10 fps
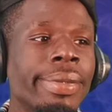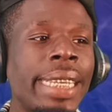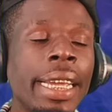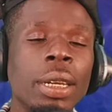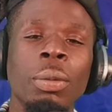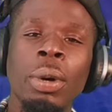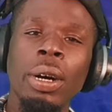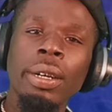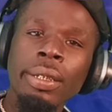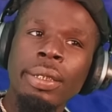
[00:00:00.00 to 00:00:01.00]
Damn,
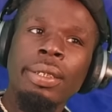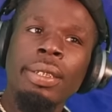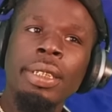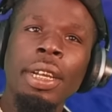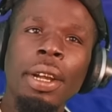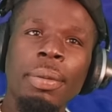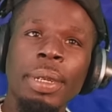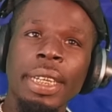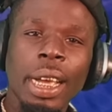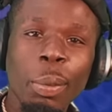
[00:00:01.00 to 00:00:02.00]
mom. You hear
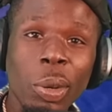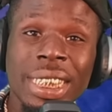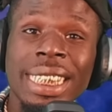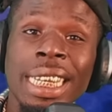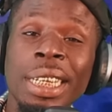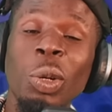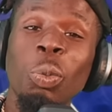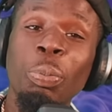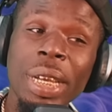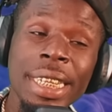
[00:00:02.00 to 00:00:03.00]
me? That boy standing
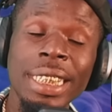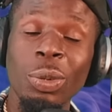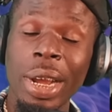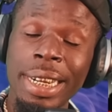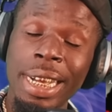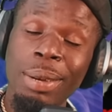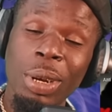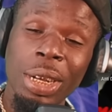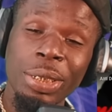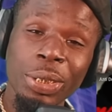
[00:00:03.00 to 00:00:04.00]
on business right now,
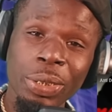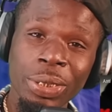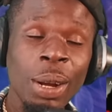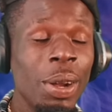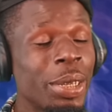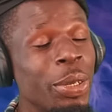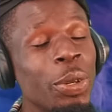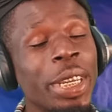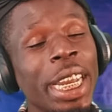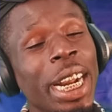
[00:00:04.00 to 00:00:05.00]
my dude. My dude, you
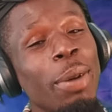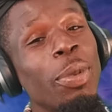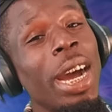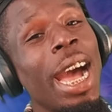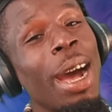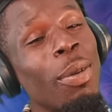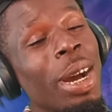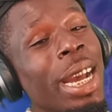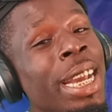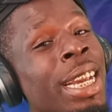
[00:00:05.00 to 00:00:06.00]
kick that boy out,
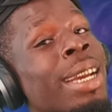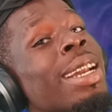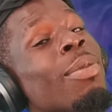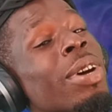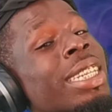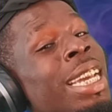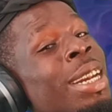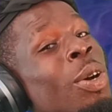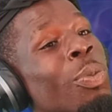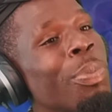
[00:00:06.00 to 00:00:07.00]
boy. That boy
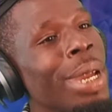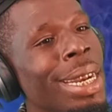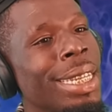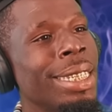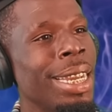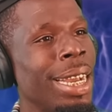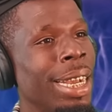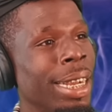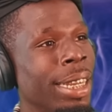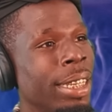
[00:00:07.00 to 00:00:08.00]
standing on business
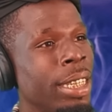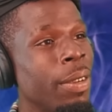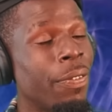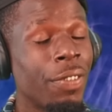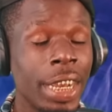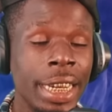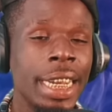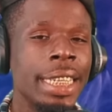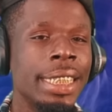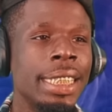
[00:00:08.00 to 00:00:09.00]
now. He feeling
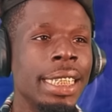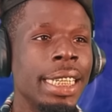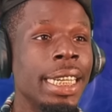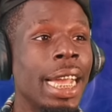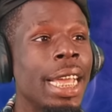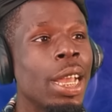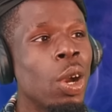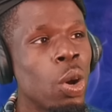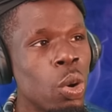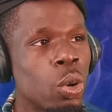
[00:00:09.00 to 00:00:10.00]
that shit. He got his
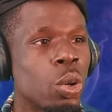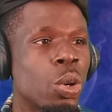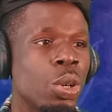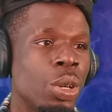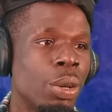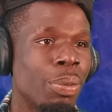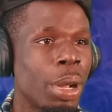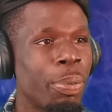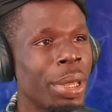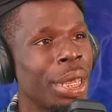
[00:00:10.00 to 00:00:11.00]
own crib,
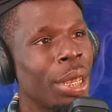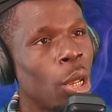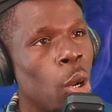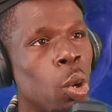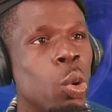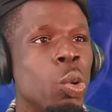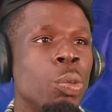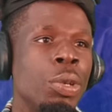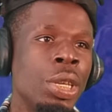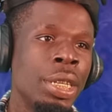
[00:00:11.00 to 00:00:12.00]
bro. Pay his own
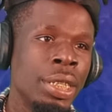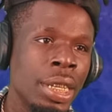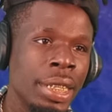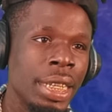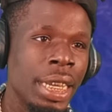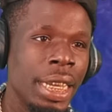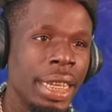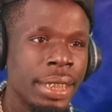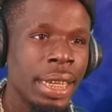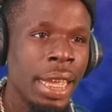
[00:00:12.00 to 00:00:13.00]
bill. You know what I'm
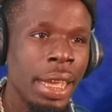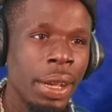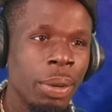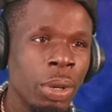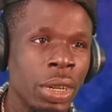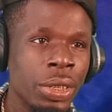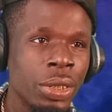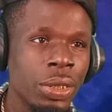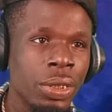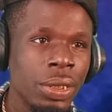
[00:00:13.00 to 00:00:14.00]
saying? Damn, my
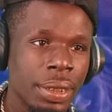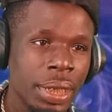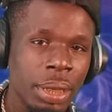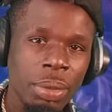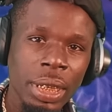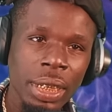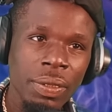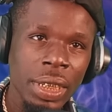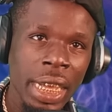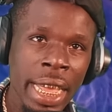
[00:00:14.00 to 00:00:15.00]
dude. He ain't believing little